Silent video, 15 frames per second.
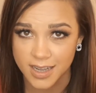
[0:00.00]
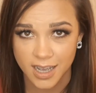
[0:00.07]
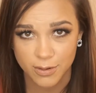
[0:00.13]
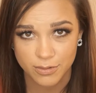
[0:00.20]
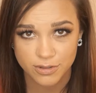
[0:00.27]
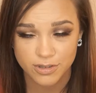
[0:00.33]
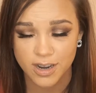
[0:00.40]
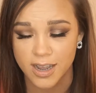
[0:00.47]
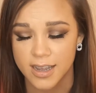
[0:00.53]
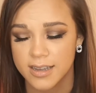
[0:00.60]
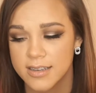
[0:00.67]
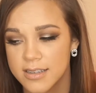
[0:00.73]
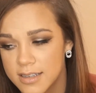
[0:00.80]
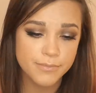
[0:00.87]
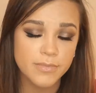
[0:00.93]
I will try.
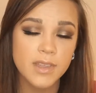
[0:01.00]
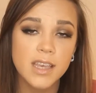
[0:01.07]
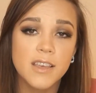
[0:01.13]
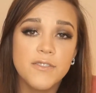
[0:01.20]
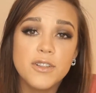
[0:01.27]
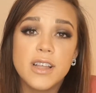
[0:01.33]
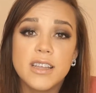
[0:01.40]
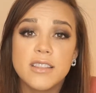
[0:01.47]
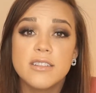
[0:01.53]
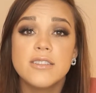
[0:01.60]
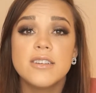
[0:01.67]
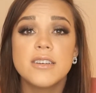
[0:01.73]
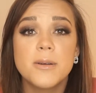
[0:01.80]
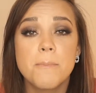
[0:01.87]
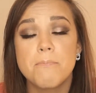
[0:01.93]
If you like the
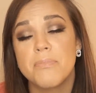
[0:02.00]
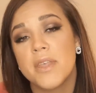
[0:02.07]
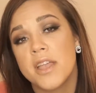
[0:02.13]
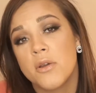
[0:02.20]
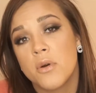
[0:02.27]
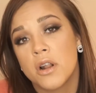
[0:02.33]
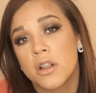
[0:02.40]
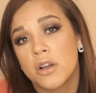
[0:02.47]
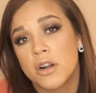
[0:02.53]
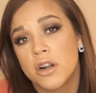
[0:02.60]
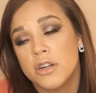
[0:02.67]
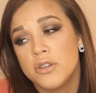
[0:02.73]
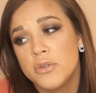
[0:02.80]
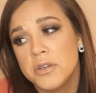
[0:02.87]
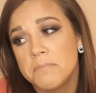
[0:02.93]
look and you want to learn how
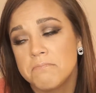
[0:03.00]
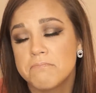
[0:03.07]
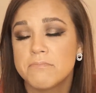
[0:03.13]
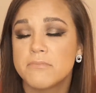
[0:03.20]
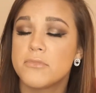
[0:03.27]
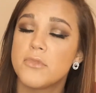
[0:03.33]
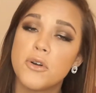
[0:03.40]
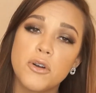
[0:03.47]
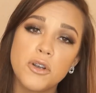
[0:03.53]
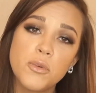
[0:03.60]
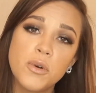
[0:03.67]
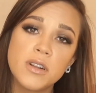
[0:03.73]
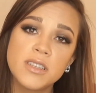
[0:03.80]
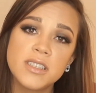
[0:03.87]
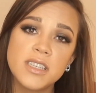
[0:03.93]
to do it, or you
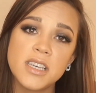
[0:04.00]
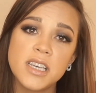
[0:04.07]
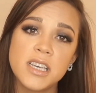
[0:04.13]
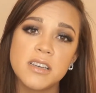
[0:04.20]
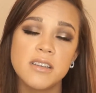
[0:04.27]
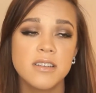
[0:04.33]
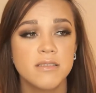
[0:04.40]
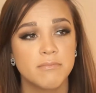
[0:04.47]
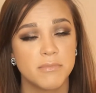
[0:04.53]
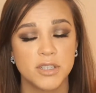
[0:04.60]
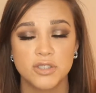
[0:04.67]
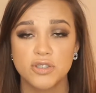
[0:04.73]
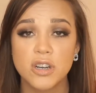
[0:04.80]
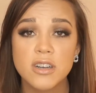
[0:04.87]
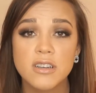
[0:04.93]
want to see me
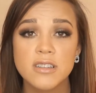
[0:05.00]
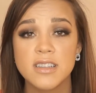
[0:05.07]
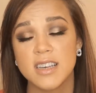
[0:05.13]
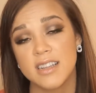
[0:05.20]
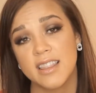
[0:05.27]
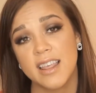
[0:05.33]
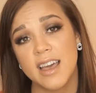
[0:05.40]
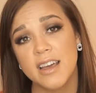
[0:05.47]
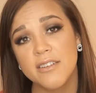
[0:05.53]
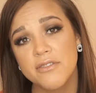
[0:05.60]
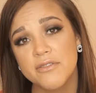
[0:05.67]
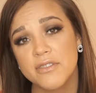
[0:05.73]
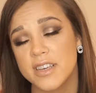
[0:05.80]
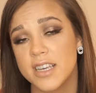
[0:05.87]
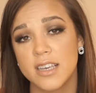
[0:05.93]
struggle and laugh,
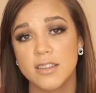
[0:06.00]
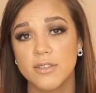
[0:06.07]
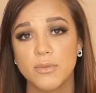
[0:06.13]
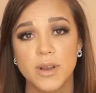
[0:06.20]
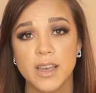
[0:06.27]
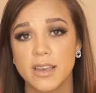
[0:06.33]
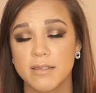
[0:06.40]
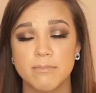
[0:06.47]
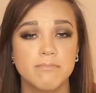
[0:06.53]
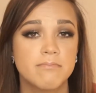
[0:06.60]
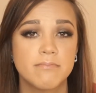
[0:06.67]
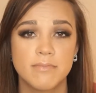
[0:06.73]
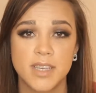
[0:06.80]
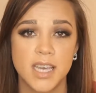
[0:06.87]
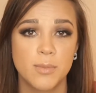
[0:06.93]
either way,
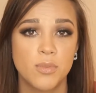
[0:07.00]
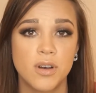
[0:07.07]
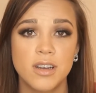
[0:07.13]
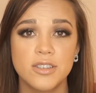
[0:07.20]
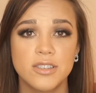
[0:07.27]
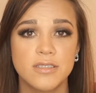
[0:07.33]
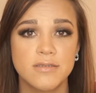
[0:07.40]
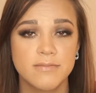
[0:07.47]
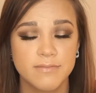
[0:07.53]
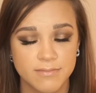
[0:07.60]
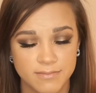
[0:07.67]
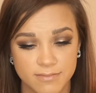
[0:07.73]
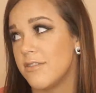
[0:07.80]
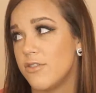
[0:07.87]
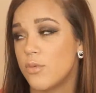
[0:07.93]
keep watching.
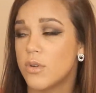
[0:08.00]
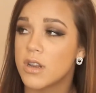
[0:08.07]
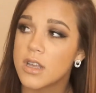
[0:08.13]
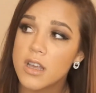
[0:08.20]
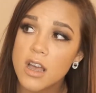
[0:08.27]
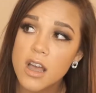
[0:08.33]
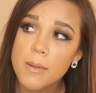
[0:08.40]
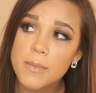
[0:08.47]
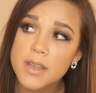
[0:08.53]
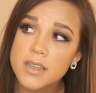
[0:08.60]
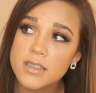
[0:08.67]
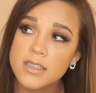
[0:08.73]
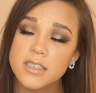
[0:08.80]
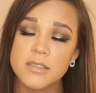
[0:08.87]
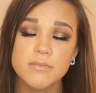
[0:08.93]
If you want to
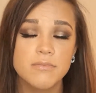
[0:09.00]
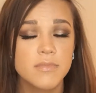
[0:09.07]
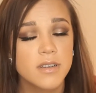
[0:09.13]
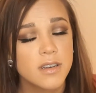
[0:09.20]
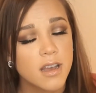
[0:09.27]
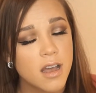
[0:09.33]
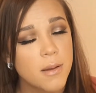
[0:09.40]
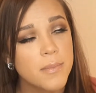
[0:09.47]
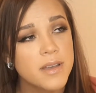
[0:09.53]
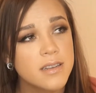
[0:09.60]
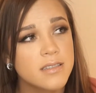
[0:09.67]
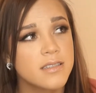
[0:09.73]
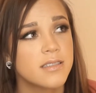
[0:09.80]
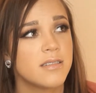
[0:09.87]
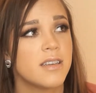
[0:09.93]
comment,
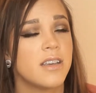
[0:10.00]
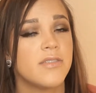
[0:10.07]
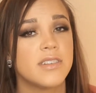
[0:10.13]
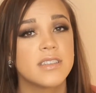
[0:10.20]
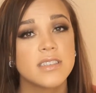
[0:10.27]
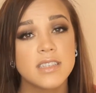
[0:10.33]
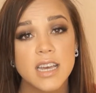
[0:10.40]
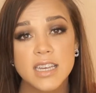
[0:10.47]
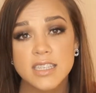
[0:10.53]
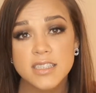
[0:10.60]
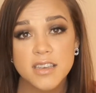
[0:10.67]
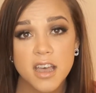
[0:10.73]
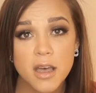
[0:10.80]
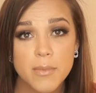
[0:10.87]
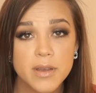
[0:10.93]
comment. If it's a nice
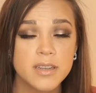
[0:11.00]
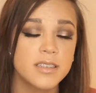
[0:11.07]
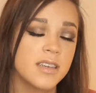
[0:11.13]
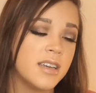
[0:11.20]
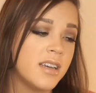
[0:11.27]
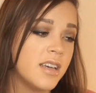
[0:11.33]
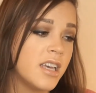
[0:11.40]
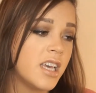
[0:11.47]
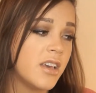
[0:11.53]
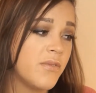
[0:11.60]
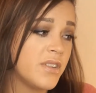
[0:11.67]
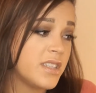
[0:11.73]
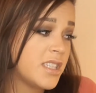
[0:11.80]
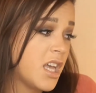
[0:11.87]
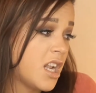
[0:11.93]
comment. If
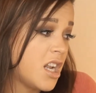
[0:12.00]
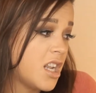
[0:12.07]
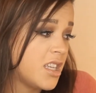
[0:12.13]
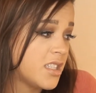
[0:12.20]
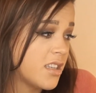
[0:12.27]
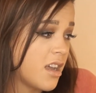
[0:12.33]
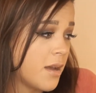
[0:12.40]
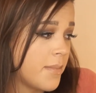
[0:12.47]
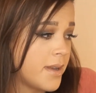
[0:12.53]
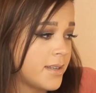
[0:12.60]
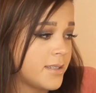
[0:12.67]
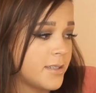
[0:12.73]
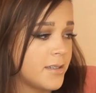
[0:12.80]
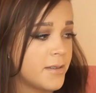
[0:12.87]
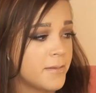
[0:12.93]
it's not a nice
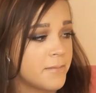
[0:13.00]
comment,